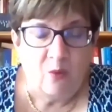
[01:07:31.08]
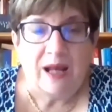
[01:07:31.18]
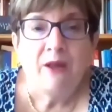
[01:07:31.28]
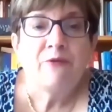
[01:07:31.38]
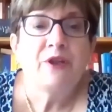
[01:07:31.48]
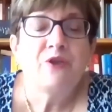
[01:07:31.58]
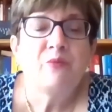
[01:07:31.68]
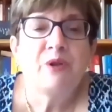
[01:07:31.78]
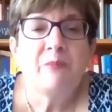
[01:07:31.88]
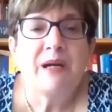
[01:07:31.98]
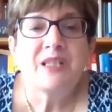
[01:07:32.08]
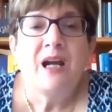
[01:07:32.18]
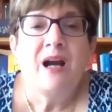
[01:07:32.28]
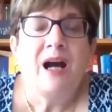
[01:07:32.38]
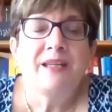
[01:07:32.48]
Well, thank you very much.
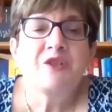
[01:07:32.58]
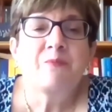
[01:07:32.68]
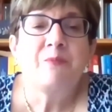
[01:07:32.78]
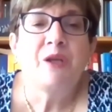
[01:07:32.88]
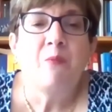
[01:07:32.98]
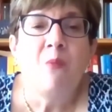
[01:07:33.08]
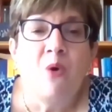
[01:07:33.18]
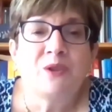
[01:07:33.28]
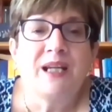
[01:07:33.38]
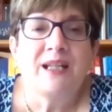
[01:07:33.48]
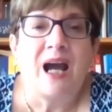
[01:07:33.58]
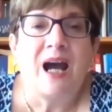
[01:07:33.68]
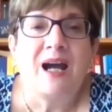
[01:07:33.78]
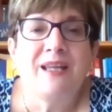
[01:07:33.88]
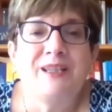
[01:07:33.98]
I speak more than
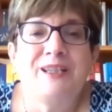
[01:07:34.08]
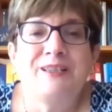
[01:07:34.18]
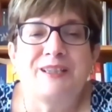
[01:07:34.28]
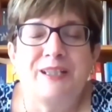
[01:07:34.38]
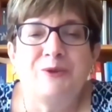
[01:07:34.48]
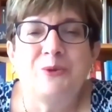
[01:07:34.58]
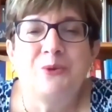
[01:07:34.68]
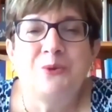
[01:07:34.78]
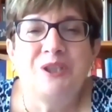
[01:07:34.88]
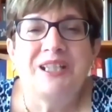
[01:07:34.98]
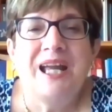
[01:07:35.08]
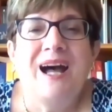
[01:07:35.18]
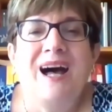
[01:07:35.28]
I intend to do it,